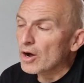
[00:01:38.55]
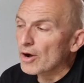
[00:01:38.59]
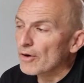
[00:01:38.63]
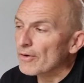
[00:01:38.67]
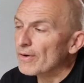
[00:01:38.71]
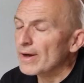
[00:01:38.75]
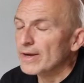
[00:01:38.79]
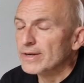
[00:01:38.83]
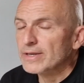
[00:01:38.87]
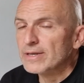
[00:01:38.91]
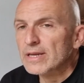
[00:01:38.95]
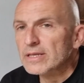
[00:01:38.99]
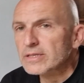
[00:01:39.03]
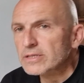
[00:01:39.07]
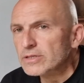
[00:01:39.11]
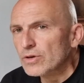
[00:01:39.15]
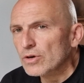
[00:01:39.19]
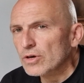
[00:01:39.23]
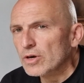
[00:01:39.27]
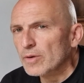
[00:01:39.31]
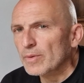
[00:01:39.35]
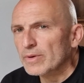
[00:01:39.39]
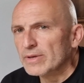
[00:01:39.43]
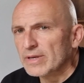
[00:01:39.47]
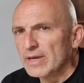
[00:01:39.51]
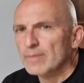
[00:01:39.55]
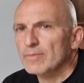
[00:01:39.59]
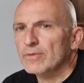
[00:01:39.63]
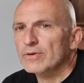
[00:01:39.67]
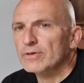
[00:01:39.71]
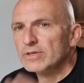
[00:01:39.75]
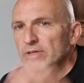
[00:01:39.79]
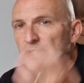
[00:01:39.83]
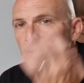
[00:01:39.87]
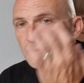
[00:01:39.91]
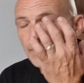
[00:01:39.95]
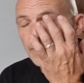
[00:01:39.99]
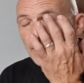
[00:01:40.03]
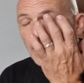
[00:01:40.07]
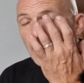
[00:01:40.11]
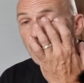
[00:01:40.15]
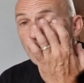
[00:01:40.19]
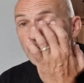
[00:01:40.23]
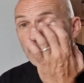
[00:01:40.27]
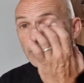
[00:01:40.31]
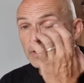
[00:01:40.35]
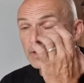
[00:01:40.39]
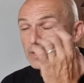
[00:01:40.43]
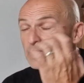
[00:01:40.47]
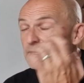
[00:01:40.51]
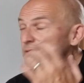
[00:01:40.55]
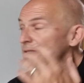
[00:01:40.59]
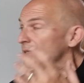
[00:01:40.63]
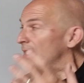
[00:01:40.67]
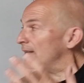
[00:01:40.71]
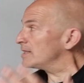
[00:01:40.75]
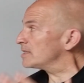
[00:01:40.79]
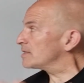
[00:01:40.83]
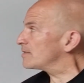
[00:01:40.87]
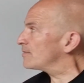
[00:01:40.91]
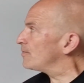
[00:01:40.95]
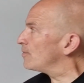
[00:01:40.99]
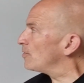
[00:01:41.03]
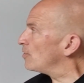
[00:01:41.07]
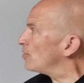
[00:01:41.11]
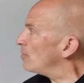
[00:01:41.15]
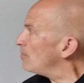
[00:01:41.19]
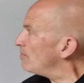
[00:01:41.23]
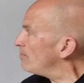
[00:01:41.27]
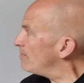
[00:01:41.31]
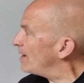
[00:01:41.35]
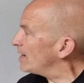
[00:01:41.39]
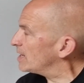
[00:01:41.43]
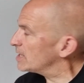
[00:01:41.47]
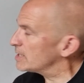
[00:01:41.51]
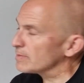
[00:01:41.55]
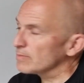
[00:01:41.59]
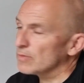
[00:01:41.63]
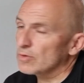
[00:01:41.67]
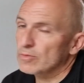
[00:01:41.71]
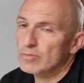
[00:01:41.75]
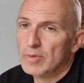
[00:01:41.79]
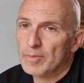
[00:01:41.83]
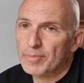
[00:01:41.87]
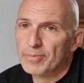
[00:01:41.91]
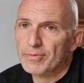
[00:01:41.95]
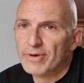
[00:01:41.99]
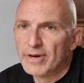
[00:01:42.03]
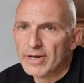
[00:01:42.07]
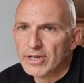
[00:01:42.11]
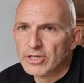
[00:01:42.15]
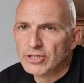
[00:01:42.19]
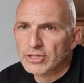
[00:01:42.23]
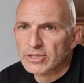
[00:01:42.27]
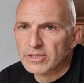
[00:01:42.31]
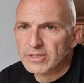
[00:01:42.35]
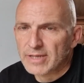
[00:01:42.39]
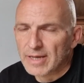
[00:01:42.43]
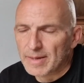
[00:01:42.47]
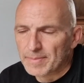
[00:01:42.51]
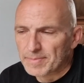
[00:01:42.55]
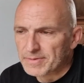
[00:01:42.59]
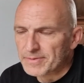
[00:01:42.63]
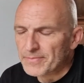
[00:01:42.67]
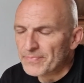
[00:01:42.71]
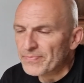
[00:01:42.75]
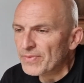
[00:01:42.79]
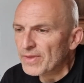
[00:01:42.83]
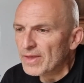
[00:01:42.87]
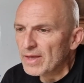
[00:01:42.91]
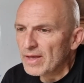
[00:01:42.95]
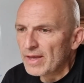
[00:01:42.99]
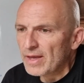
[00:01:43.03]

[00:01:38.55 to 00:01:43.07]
All right, let's talk about MOD. MOD stands for maximum operation depth